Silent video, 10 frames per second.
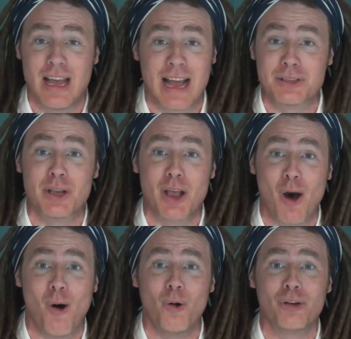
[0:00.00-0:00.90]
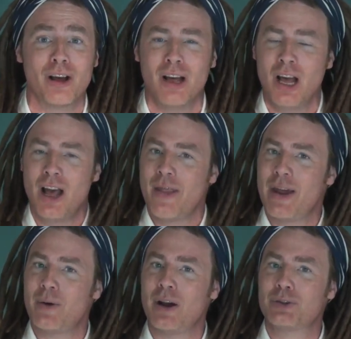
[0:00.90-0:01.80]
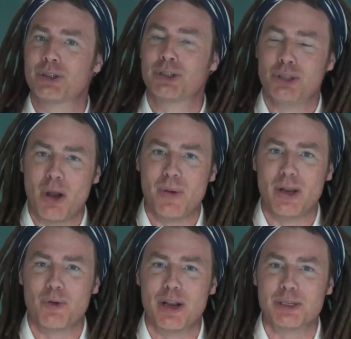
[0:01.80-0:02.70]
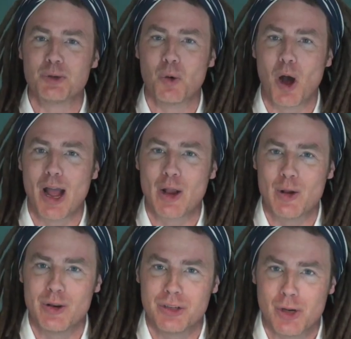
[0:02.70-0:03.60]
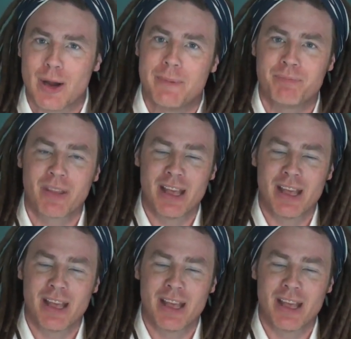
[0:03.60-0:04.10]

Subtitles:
As I got older, there were so many reasons why I couldn't do it.